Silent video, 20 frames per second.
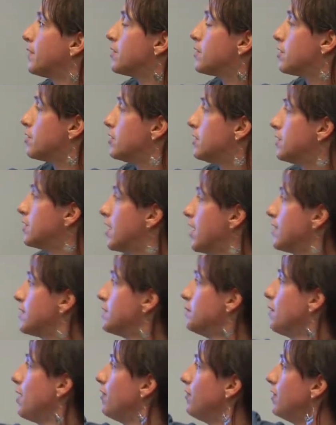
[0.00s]
So she's got
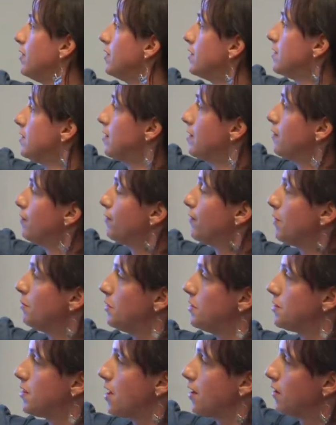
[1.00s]
some evidence here from
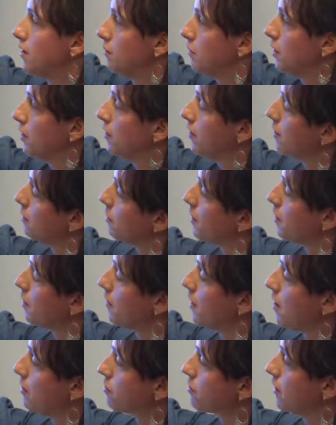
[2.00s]
a document
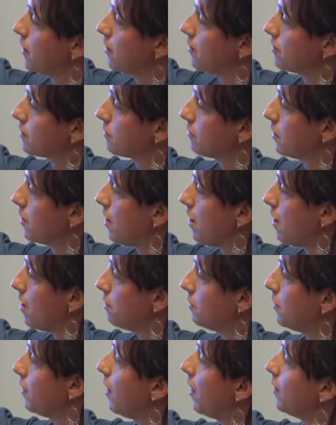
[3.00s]
about how traders would
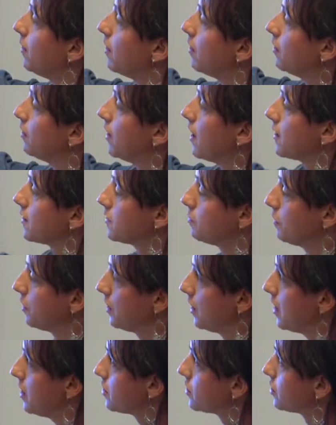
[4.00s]
come, and then her
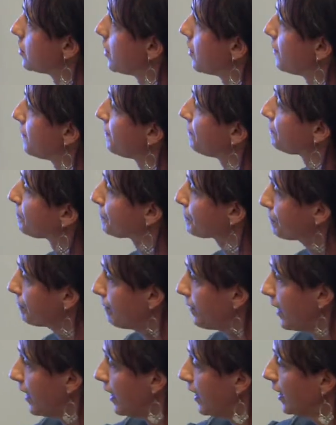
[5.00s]
explanation
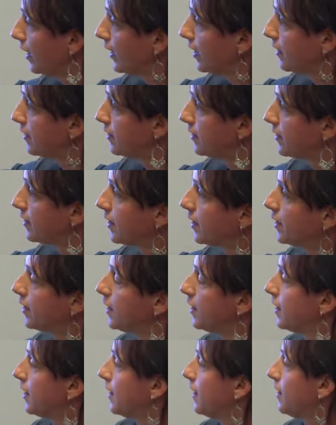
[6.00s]
is
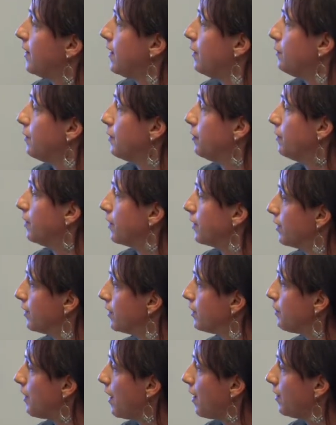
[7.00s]
they would have
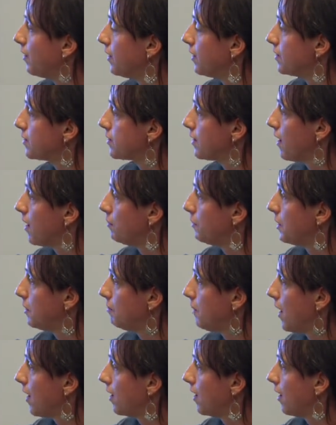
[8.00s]
learned about Islam
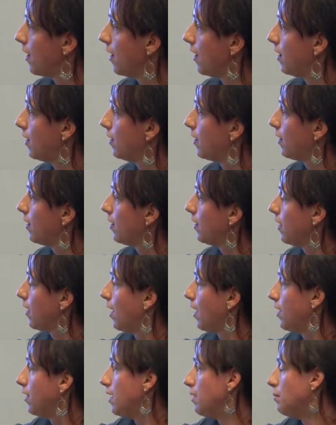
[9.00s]
in Mecca,
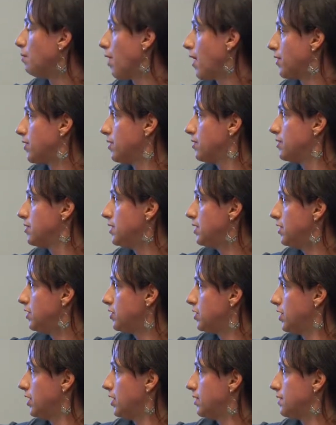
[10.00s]
and they brought those
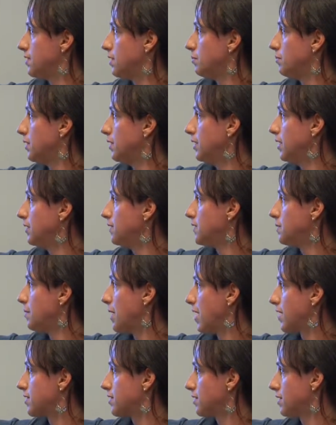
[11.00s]
teachings and beliefs
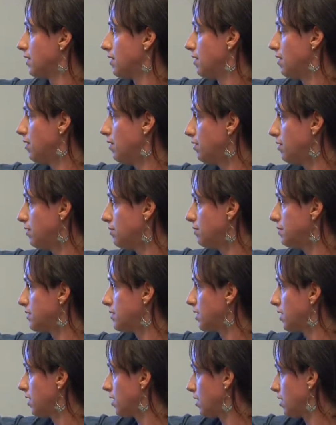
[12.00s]
back to their homes.